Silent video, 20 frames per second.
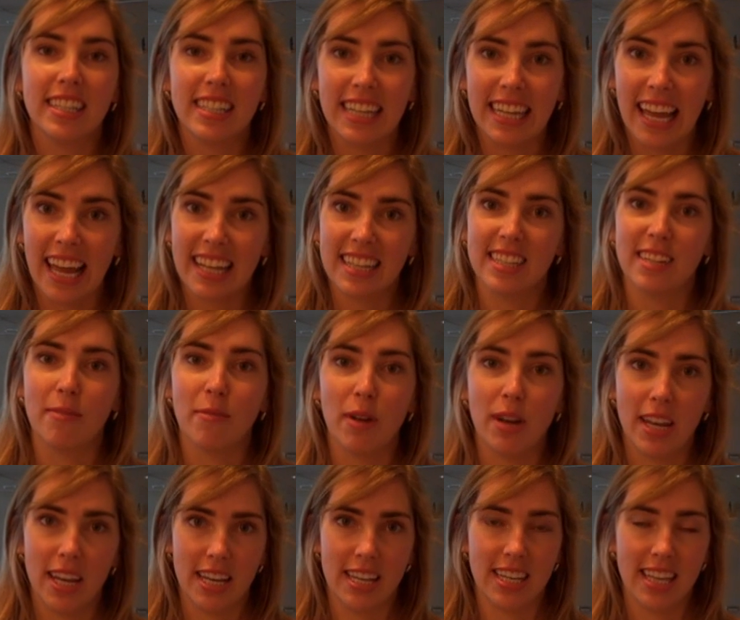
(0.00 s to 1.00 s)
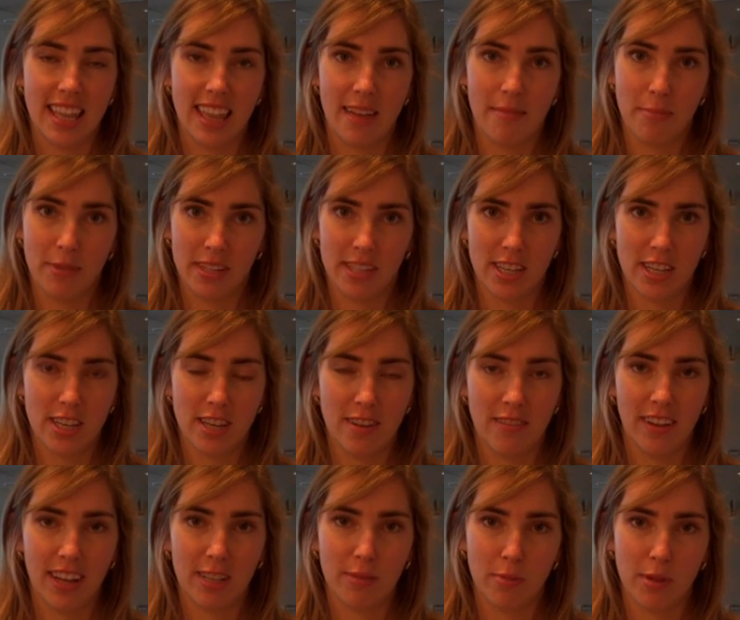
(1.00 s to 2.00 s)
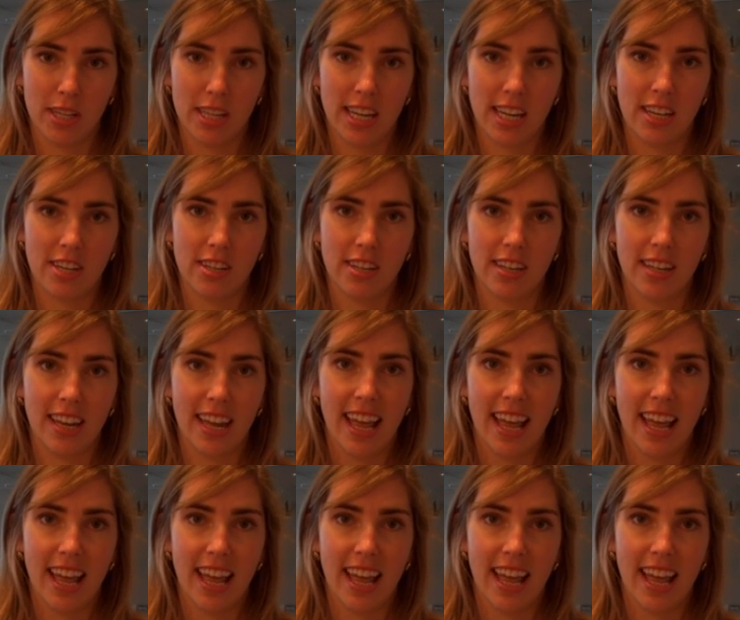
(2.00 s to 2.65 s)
to get someone into that position of exploitation.